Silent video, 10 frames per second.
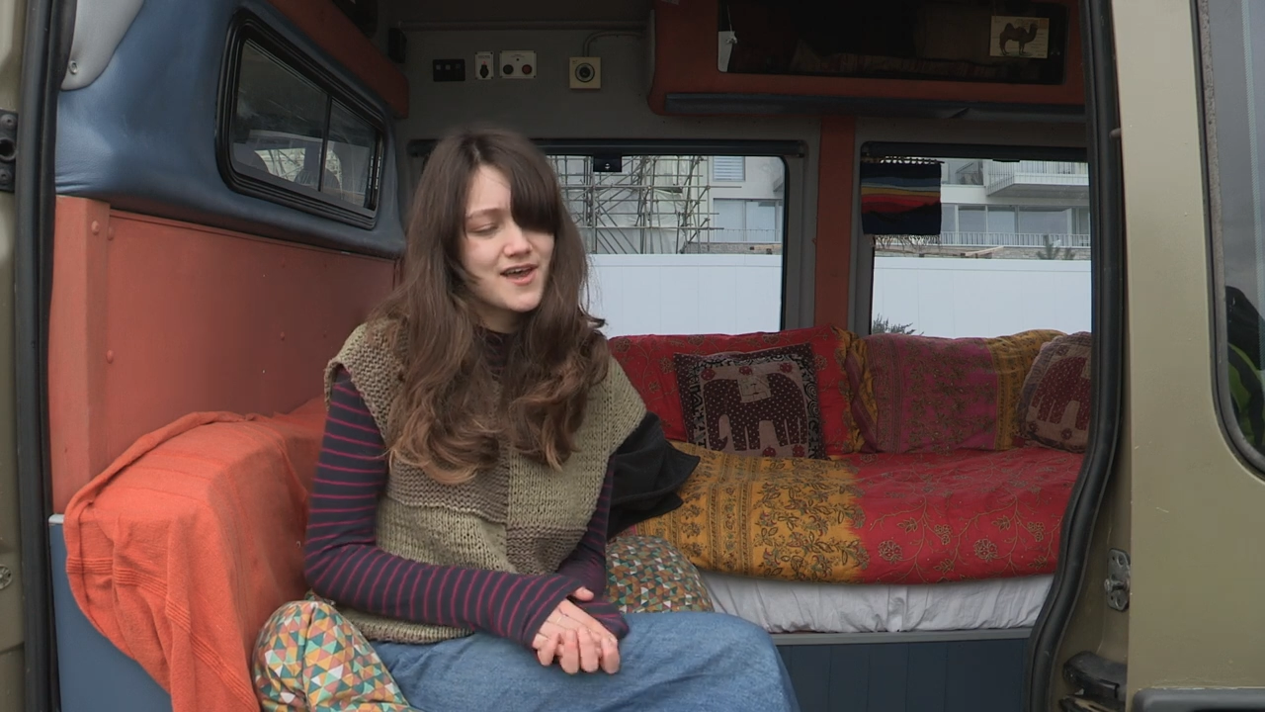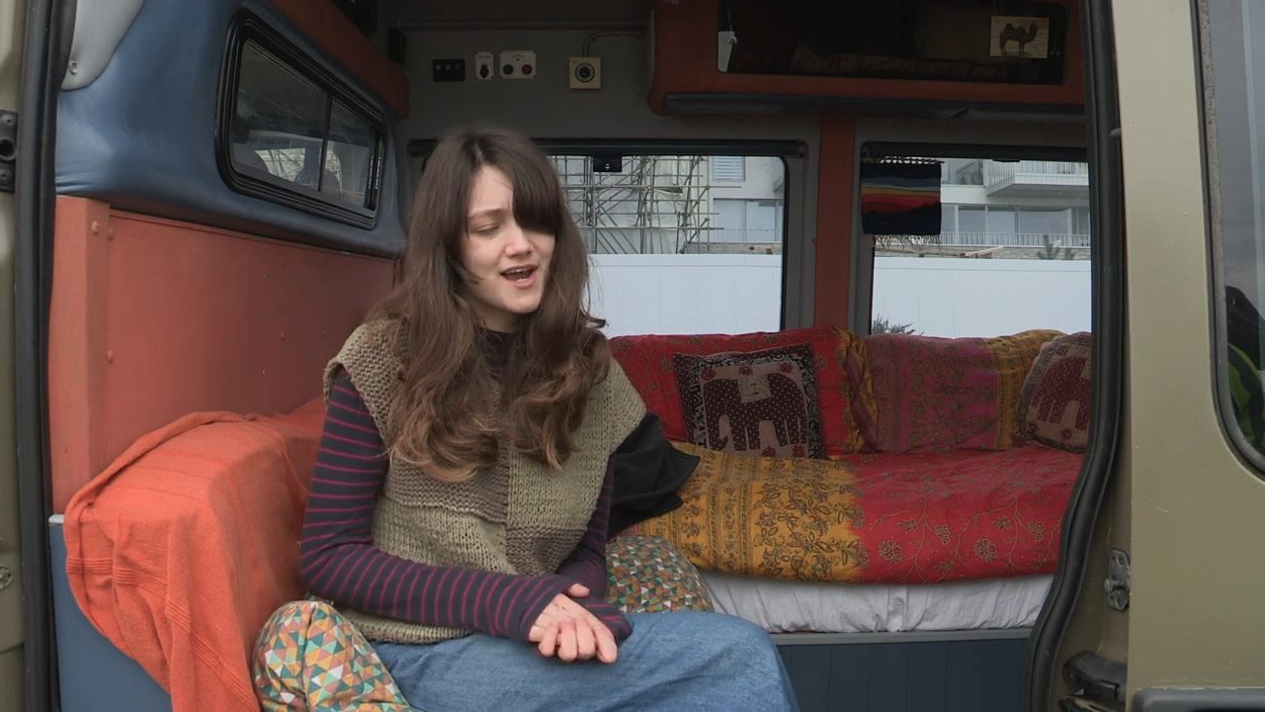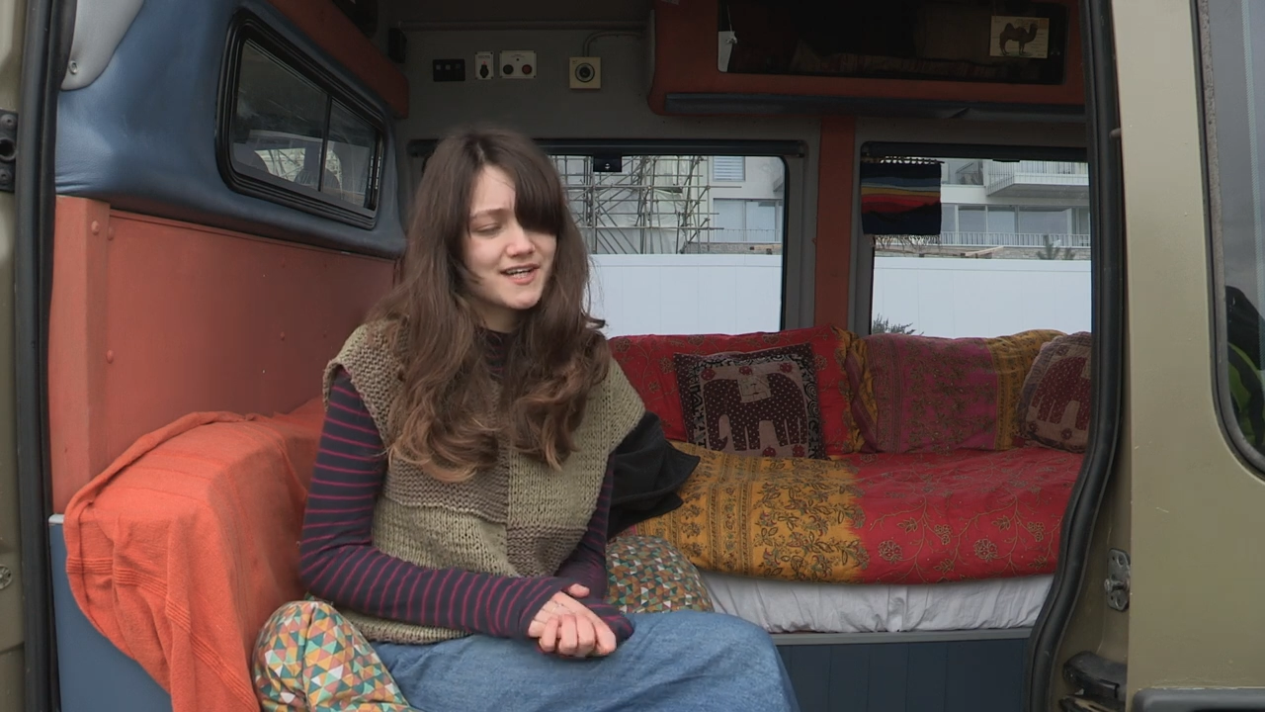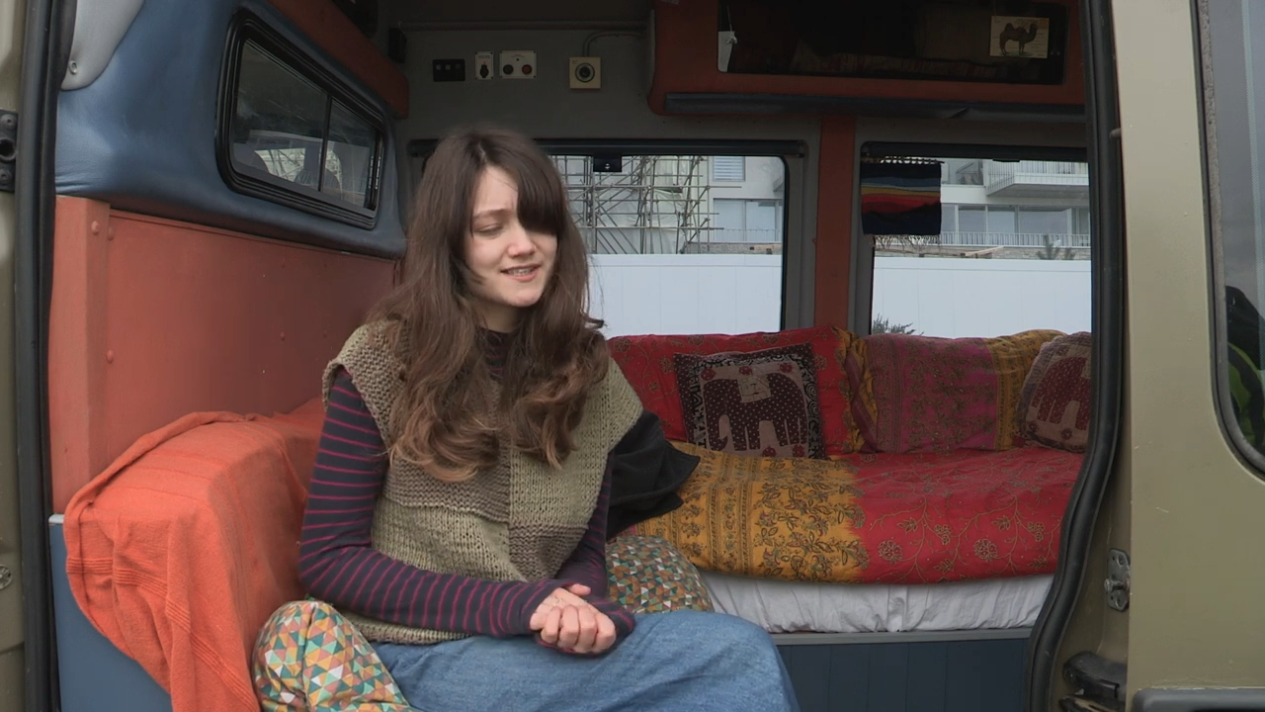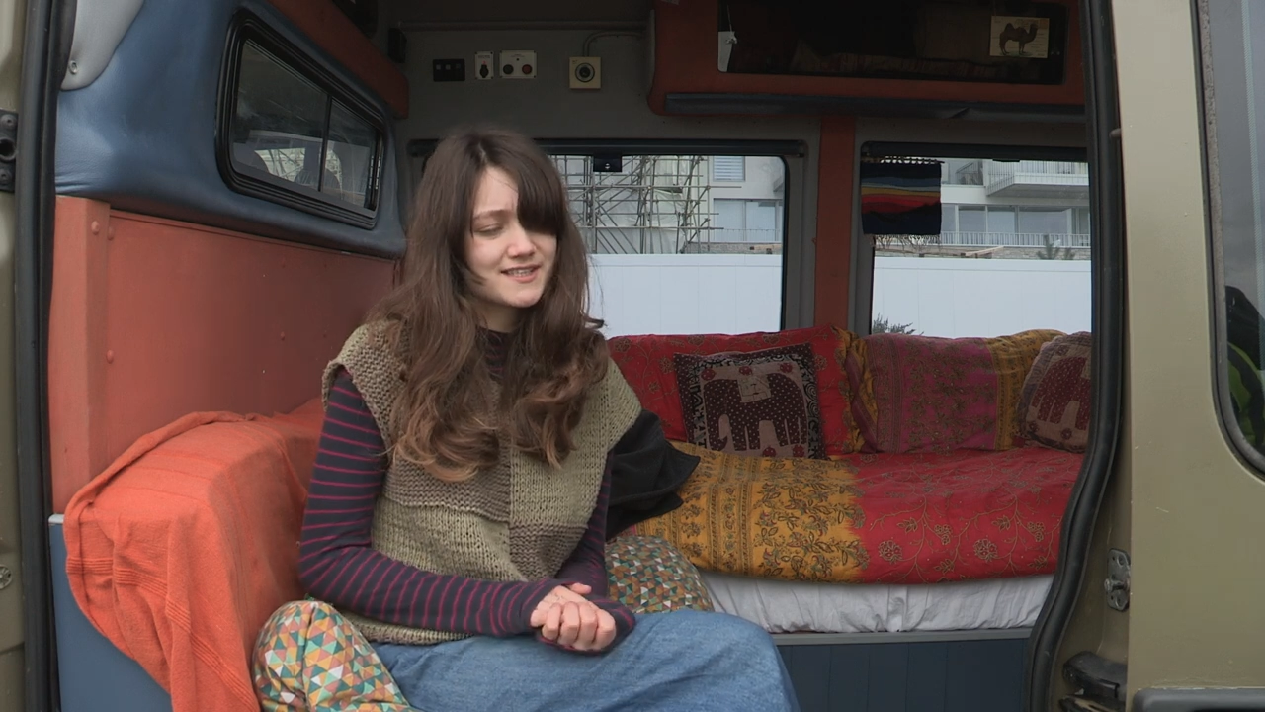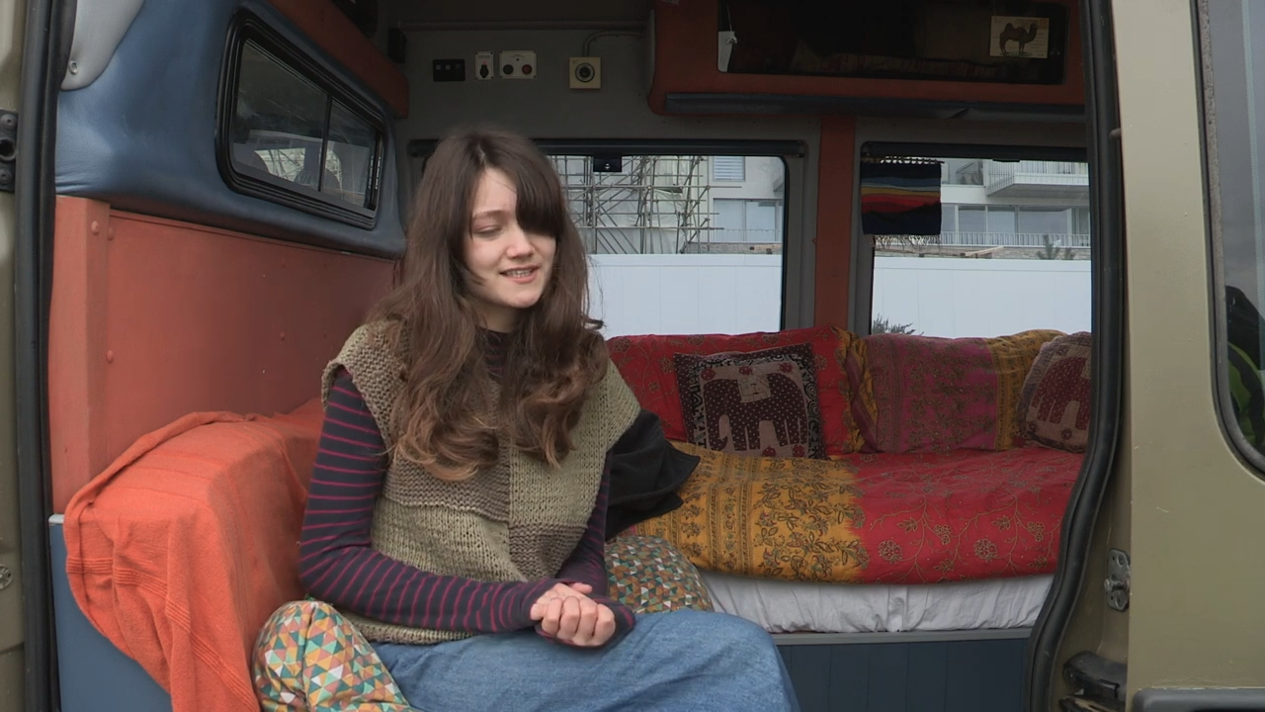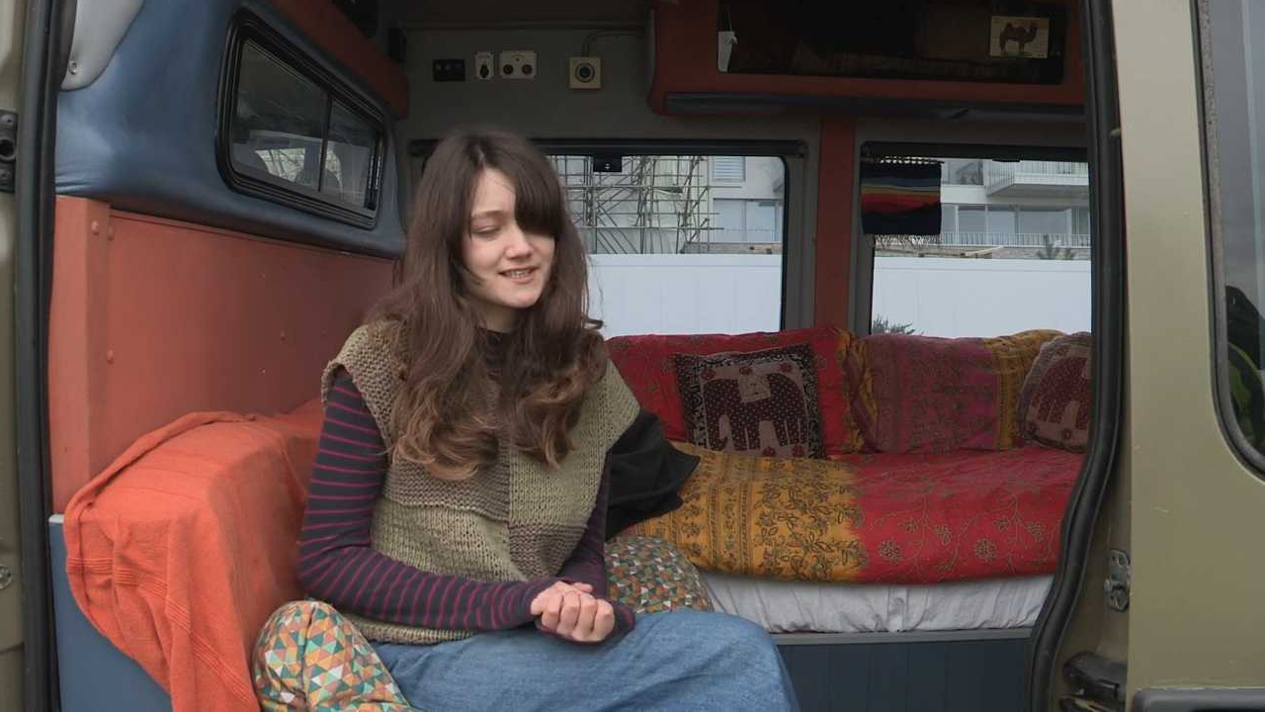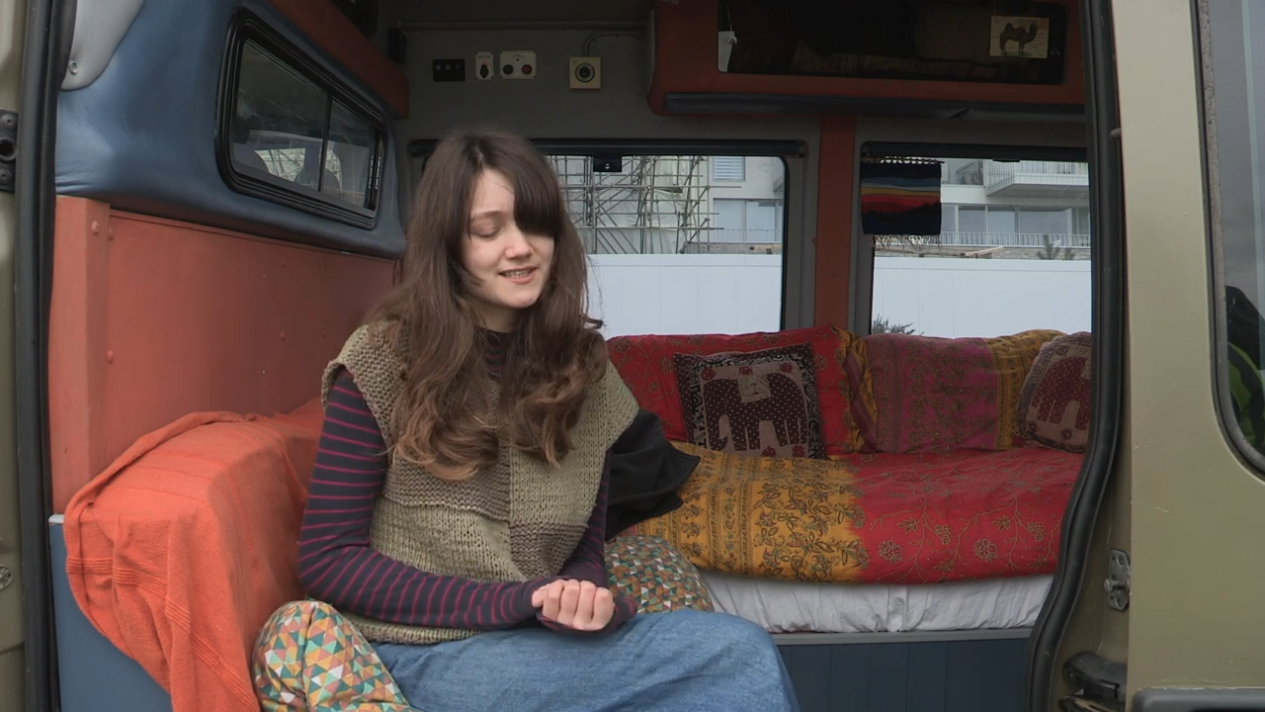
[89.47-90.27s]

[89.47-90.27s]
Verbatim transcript: I just needed